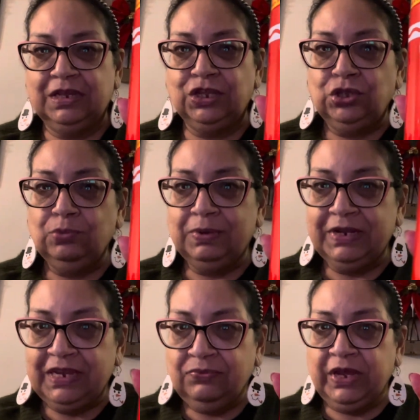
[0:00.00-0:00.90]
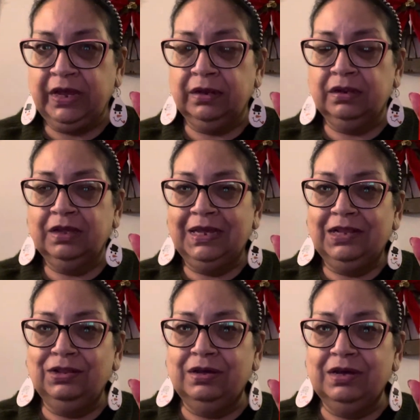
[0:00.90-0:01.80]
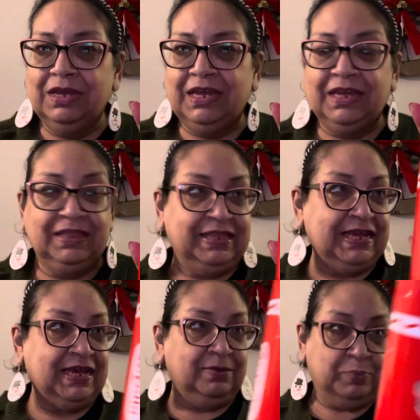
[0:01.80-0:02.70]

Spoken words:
Can you believe that? Look at that